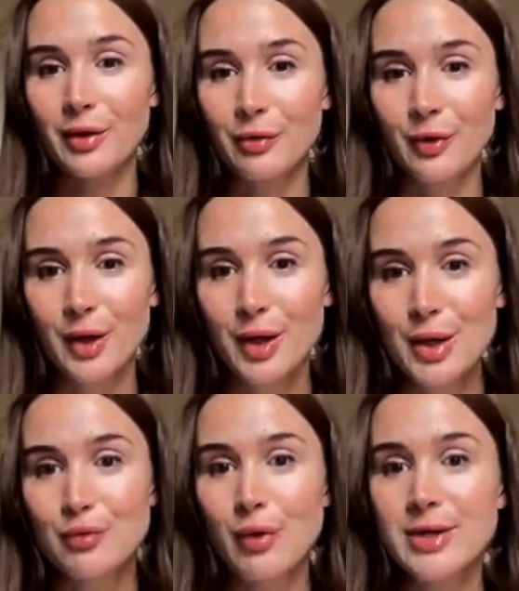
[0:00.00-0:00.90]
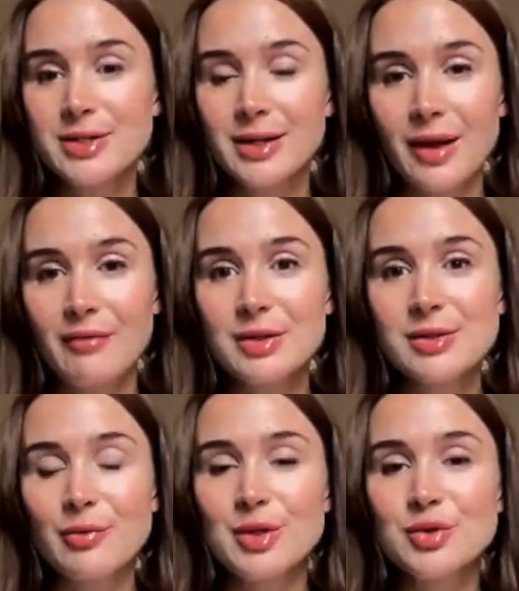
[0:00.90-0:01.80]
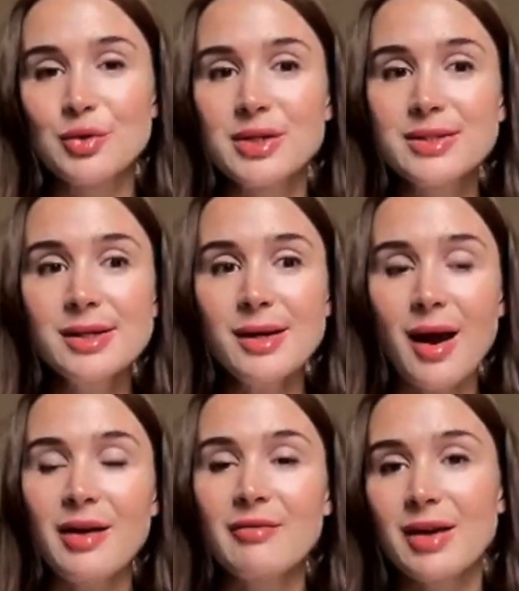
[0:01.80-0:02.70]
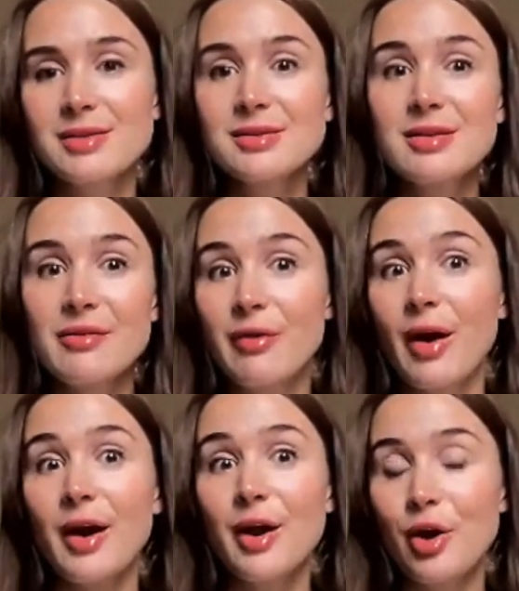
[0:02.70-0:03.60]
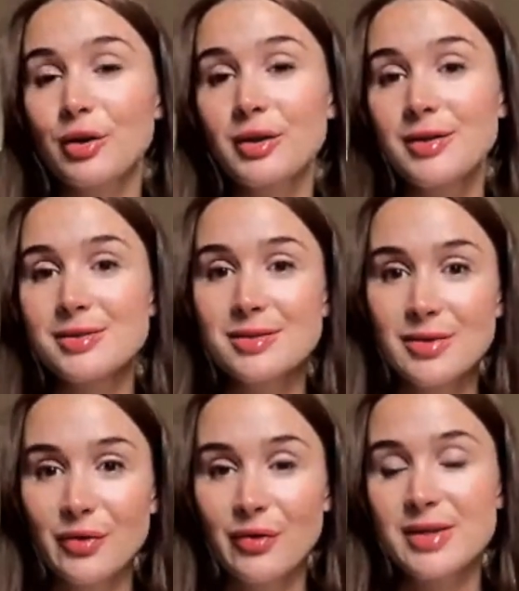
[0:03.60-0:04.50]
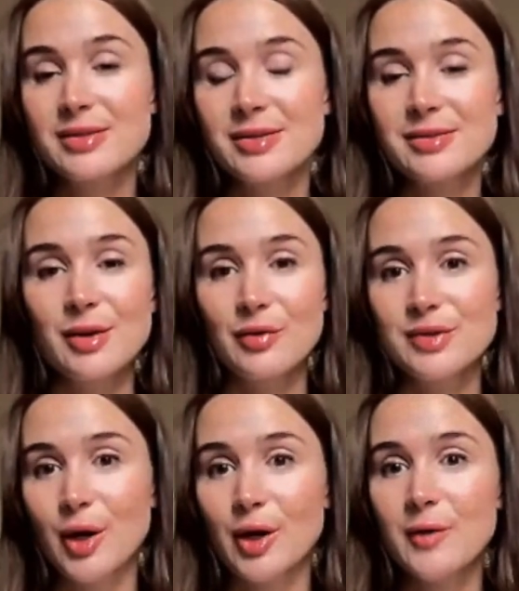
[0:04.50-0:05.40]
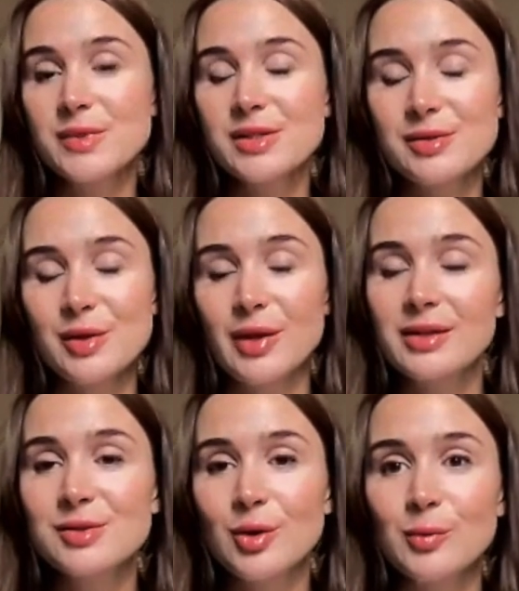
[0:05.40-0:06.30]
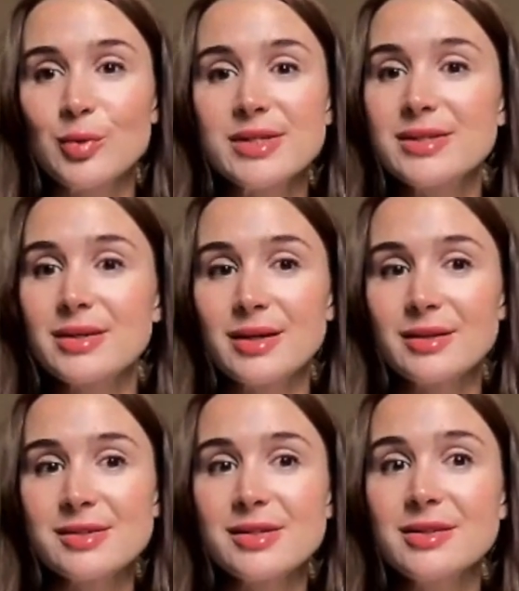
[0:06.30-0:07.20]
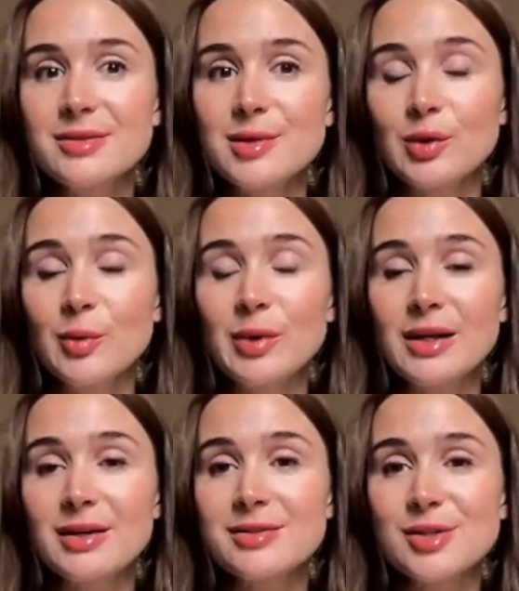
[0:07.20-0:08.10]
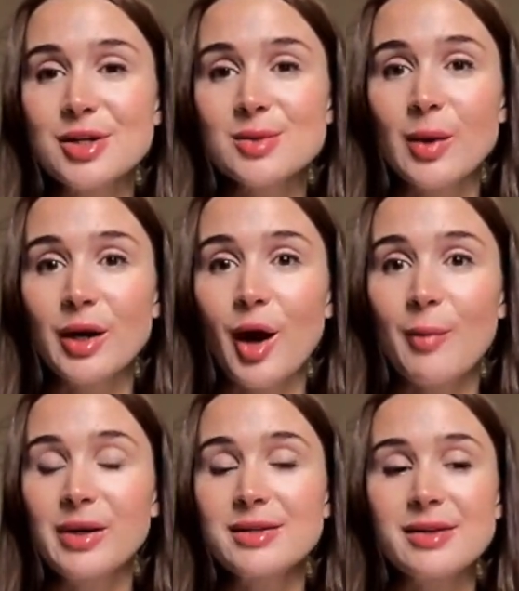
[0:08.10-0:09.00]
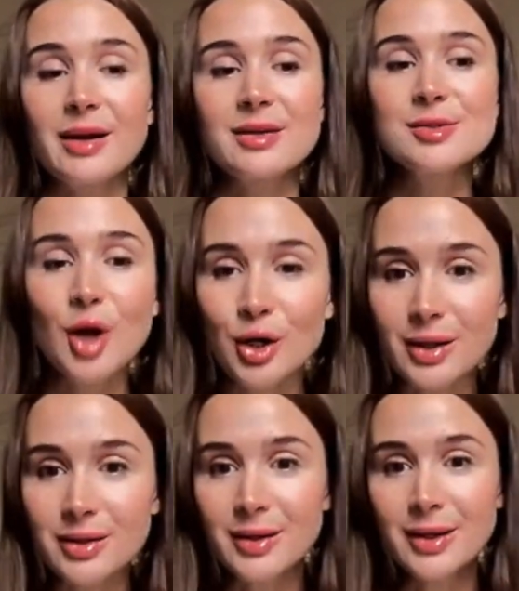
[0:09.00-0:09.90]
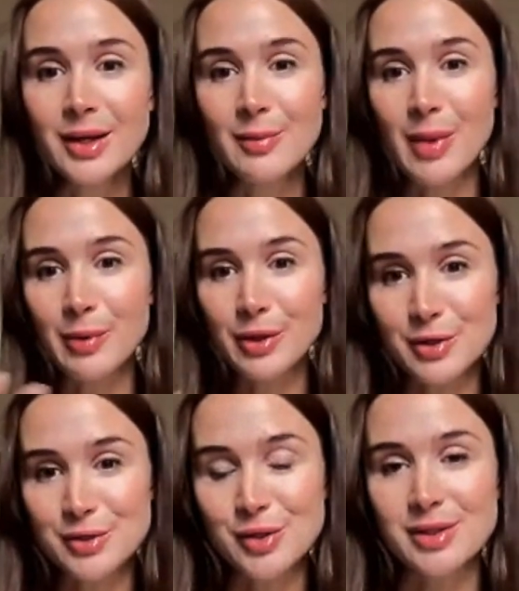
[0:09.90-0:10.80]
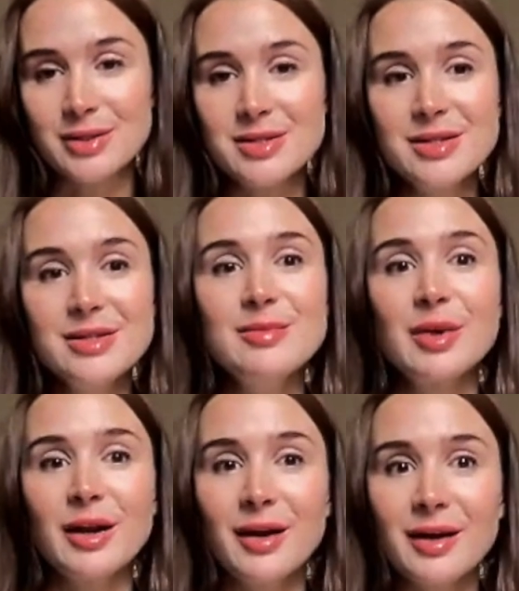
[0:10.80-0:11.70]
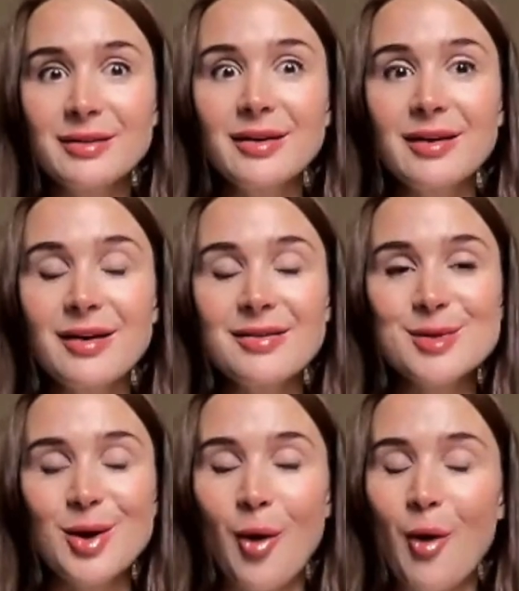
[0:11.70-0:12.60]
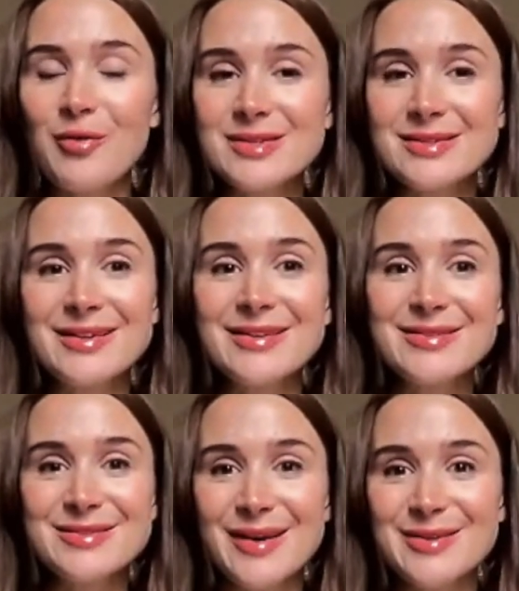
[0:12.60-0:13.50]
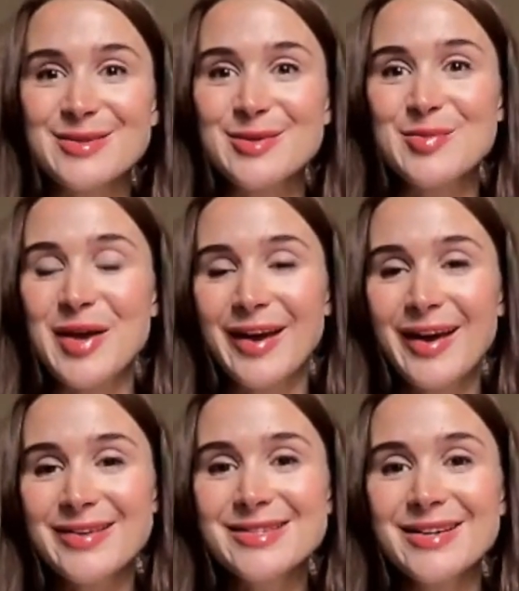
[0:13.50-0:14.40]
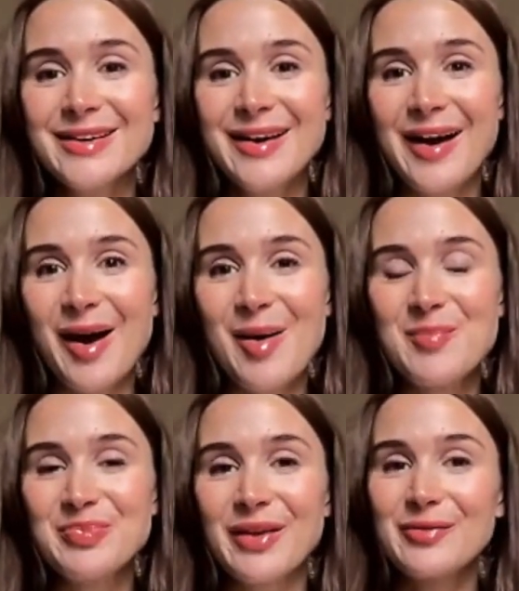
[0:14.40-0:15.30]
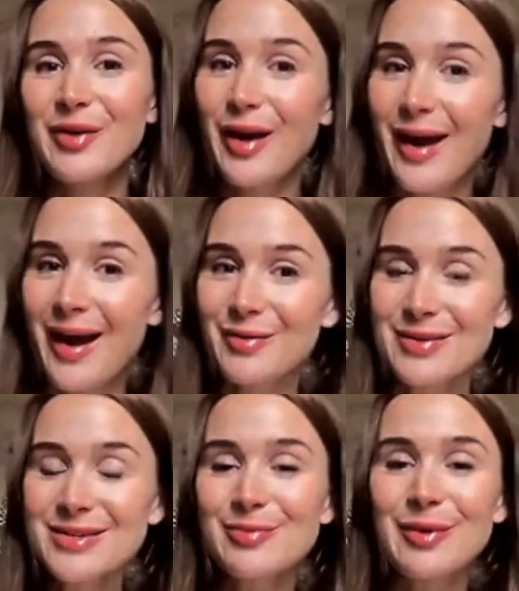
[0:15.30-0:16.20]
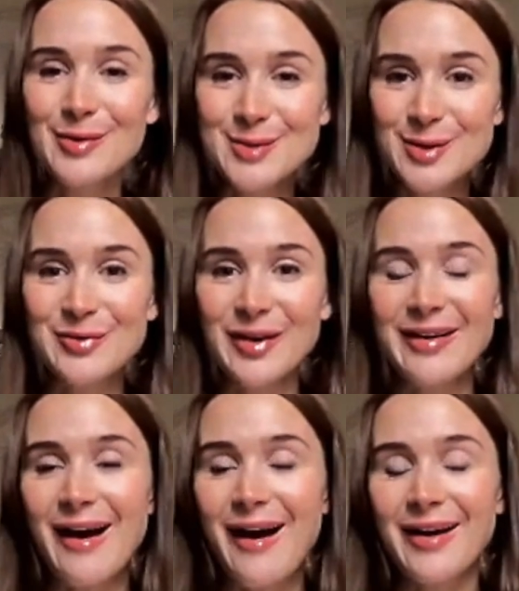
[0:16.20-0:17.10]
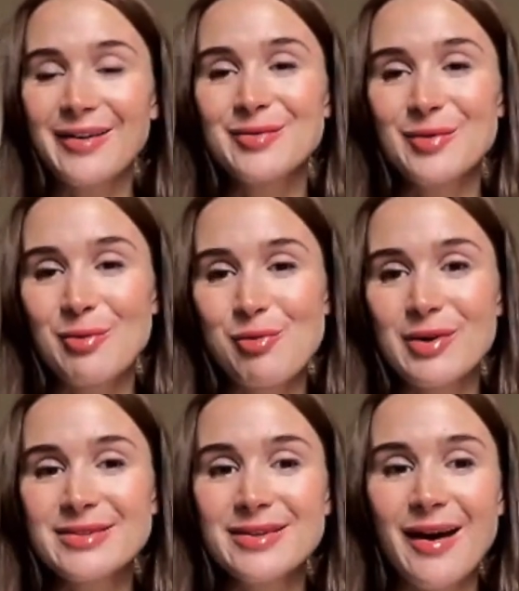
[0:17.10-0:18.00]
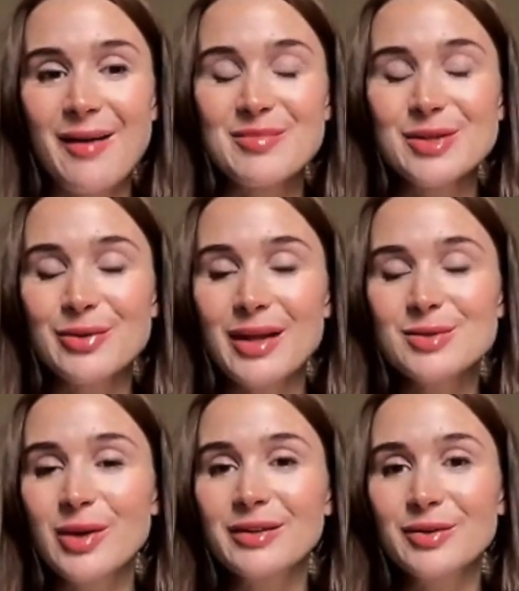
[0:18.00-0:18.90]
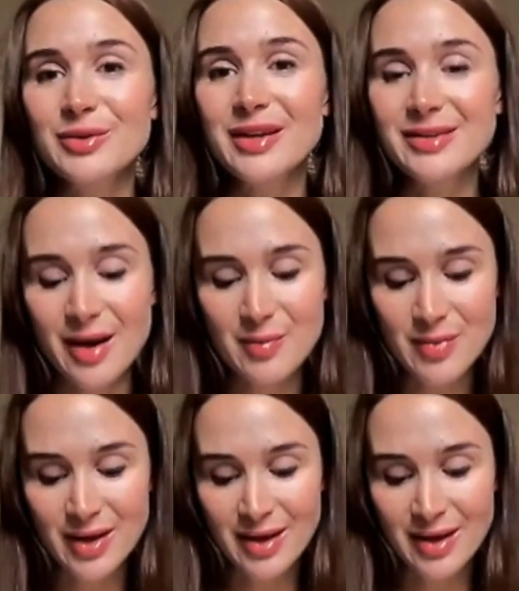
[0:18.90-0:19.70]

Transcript: of ranging levels of maturity, I invest in the very earliest phases of startups. So that's called pre-seed So typically it's just when a company is getting started, maybe there's just a team and an idea. So obviously, as, as you may guess, um, very high risk, but also very high reward. Um, so that's what I do daytime.